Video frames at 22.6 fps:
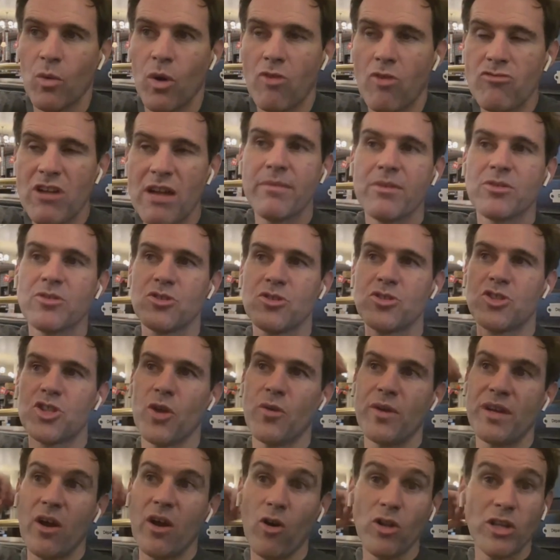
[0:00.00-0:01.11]
what Ramos was
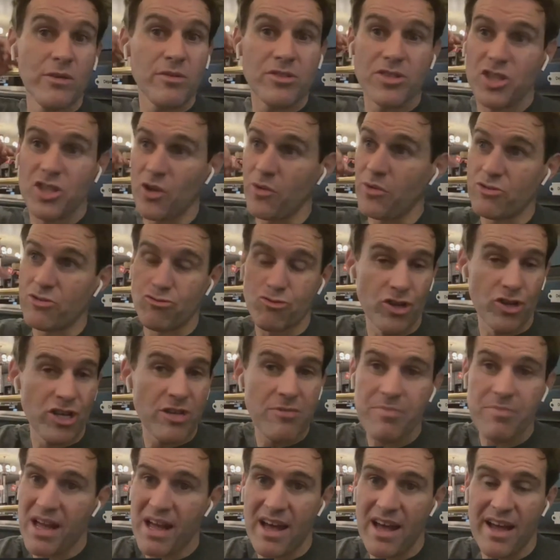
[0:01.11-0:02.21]
doing, all he was doing is
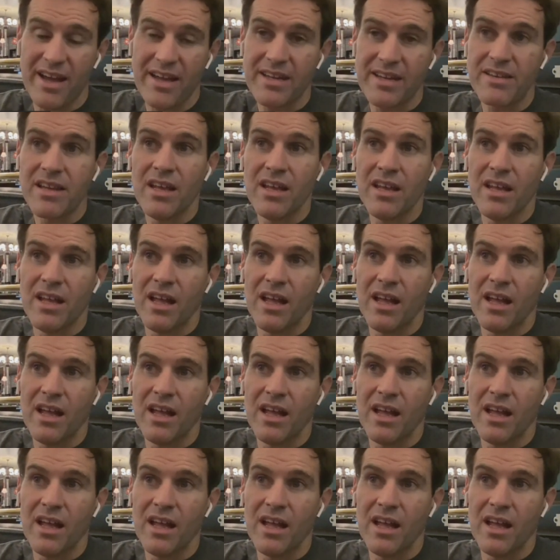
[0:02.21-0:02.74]
running behind.